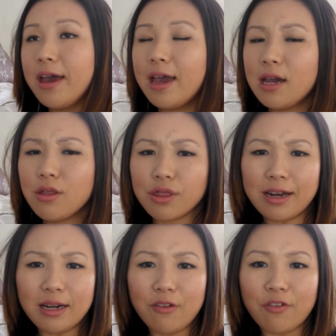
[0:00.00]
it's
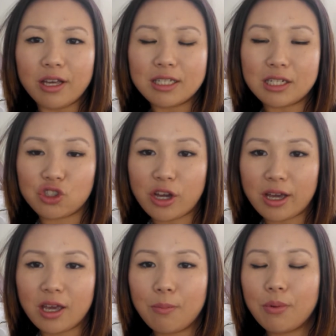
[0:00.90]
slightly thicker than a
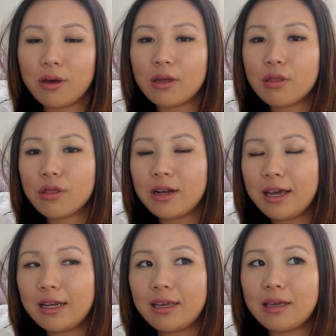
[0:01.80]
jacket, but it's
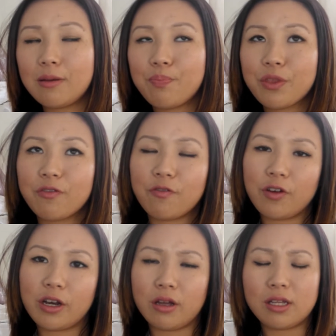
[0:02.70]
slightly
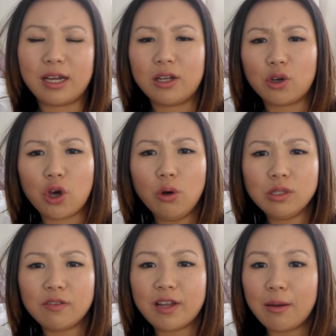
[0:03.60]
thinner than a coat,
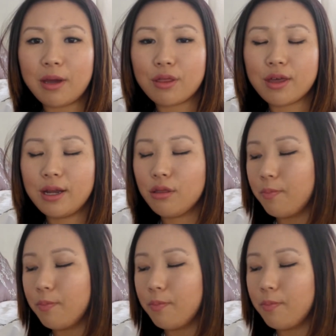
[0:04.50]
if that makes sense.